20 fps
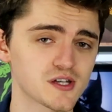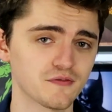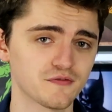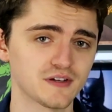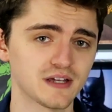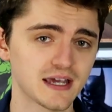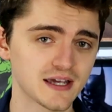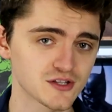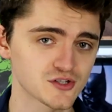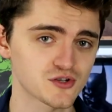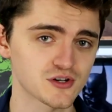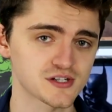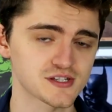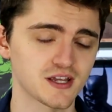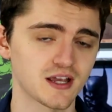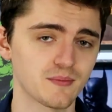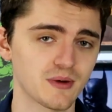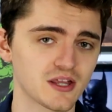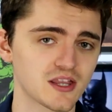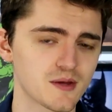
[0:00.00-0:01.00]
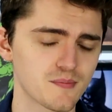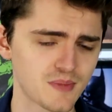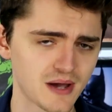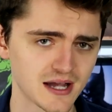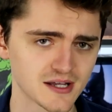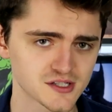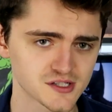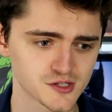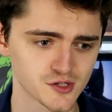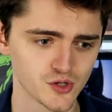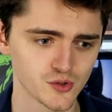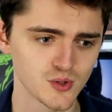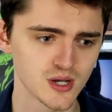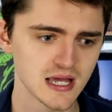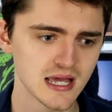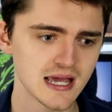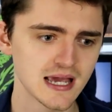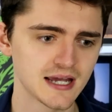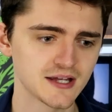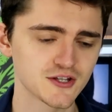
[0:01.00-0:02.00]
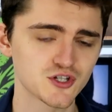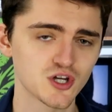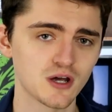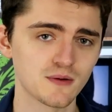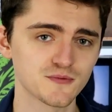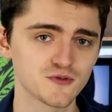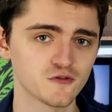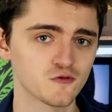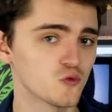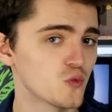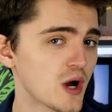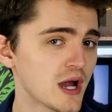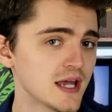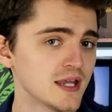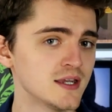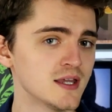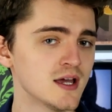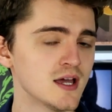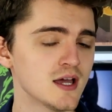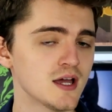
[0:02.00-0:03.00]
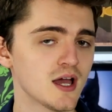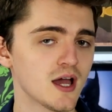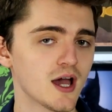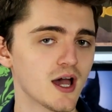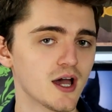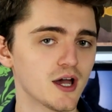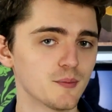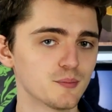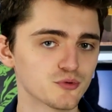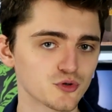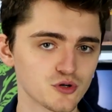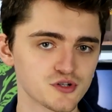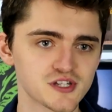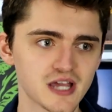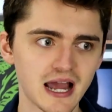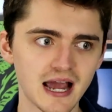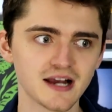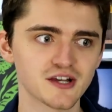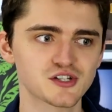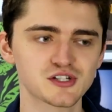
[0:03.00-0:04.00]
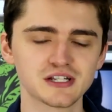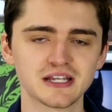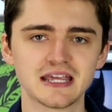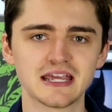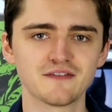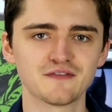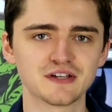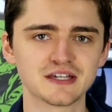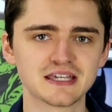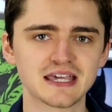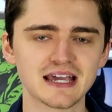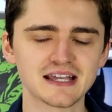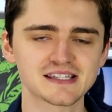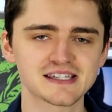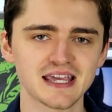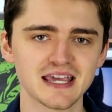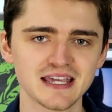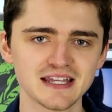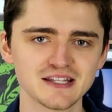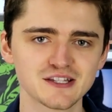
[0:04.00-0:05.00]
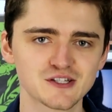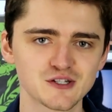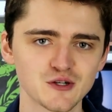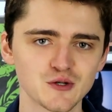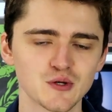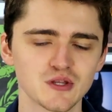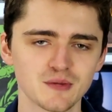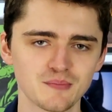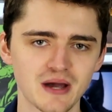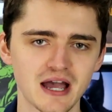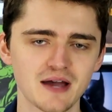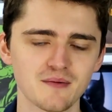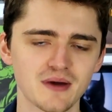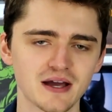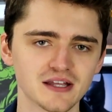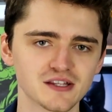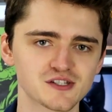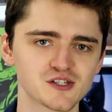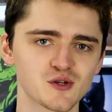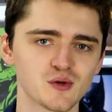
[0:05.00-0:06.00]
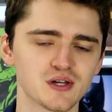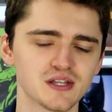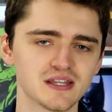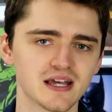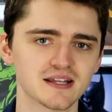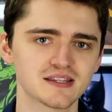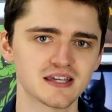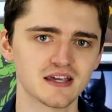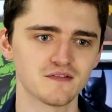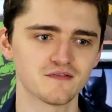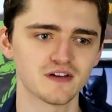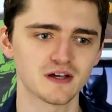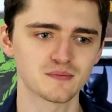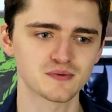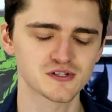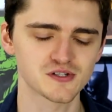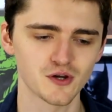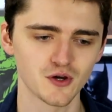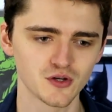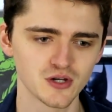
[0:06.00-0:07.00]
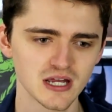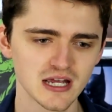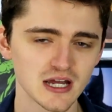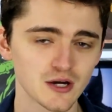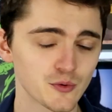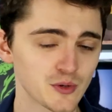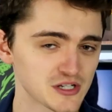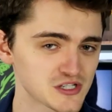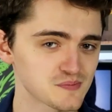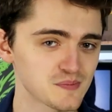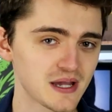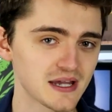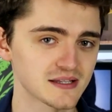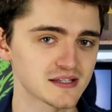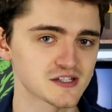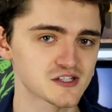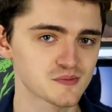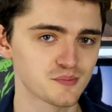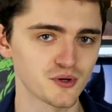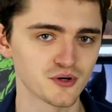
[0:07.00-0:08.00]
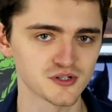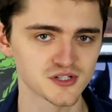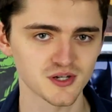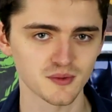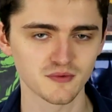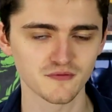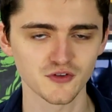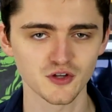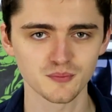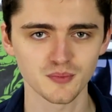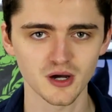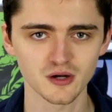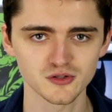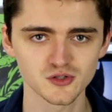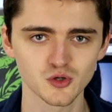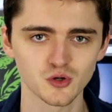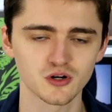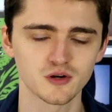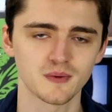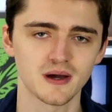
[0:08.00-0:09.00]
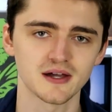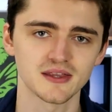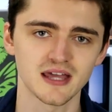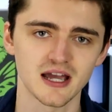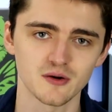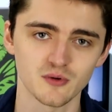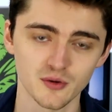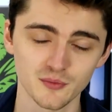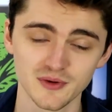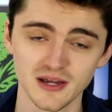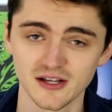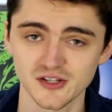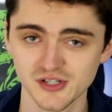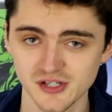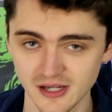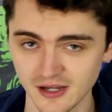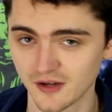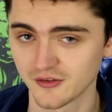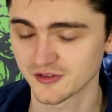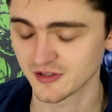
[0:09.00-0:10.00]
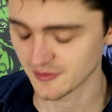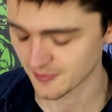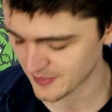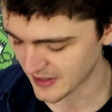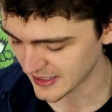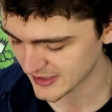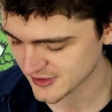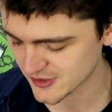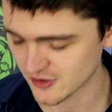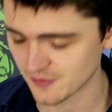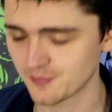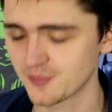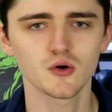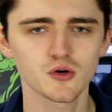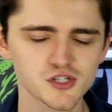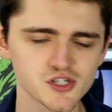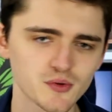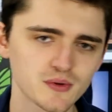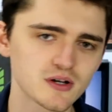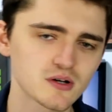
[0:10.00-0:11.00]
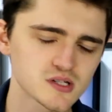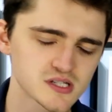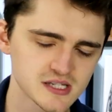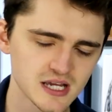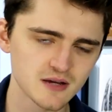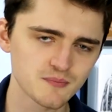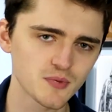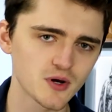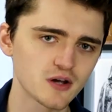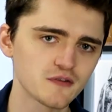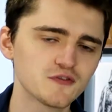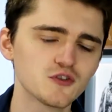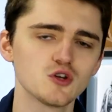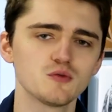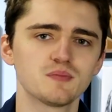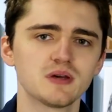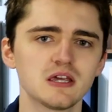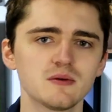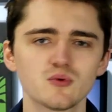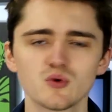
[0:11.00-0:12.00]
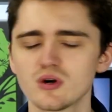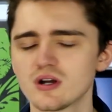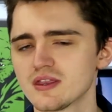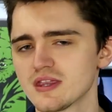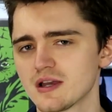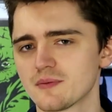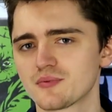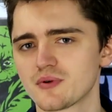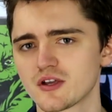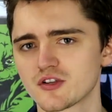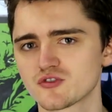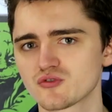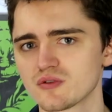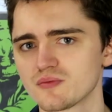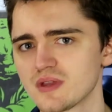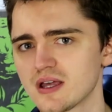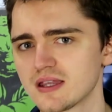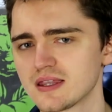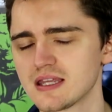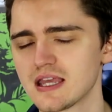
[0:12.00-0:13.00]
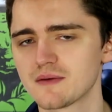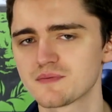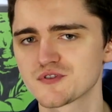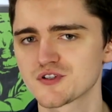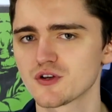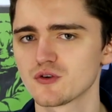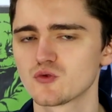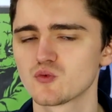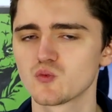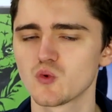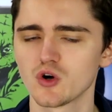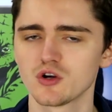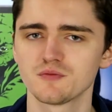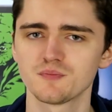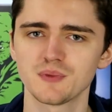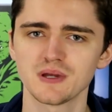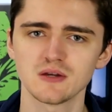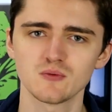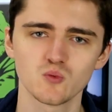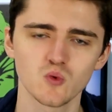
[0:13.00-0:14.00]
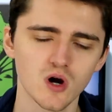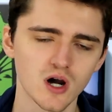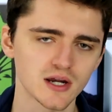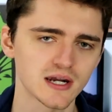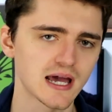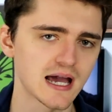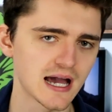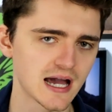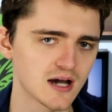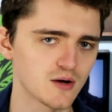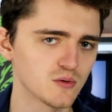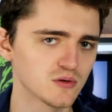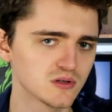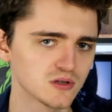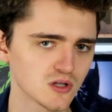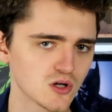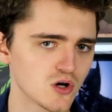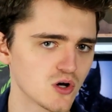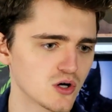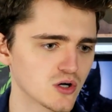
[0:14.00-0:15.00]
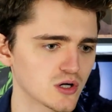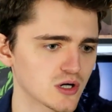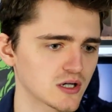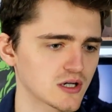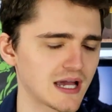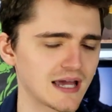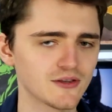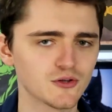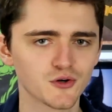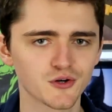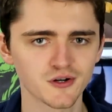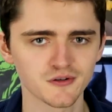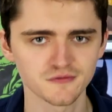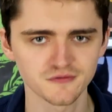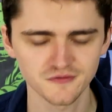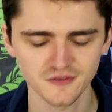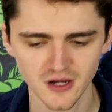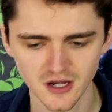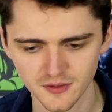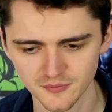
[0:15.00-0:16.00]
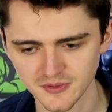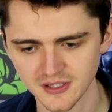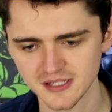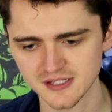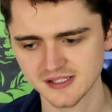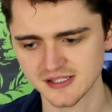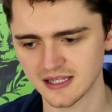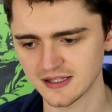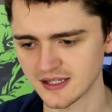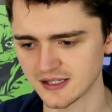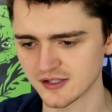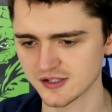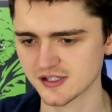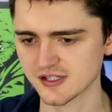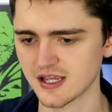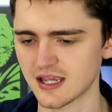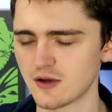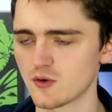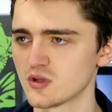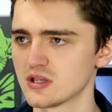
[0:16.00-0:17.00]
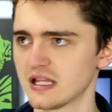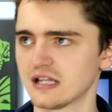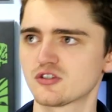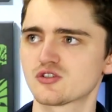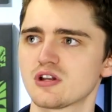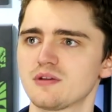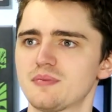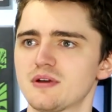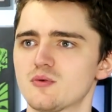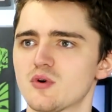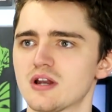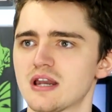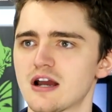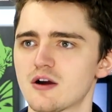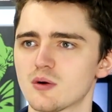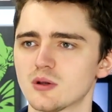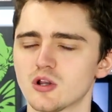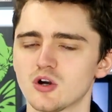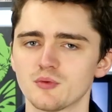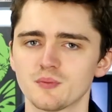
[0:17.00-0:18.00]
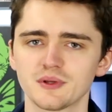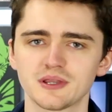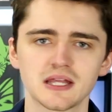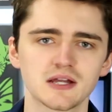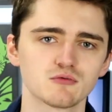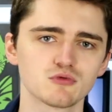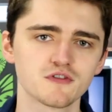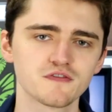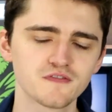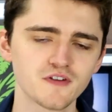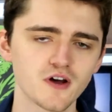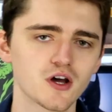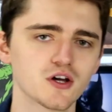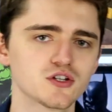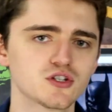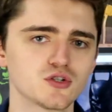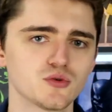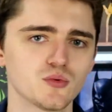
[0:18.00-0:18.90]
something interesting about the Batsuit in terms of when Bruce actually even gets into the Batman suit in that 10th episode, which may disappoint some of you, but I'll talk about that when we actually get onto the Batsuit. Also, it got said by a few people in that press room that the episode would be 1 hour long. Cannot confirm this. They didn't say it would literally be 1 hour long, but they referred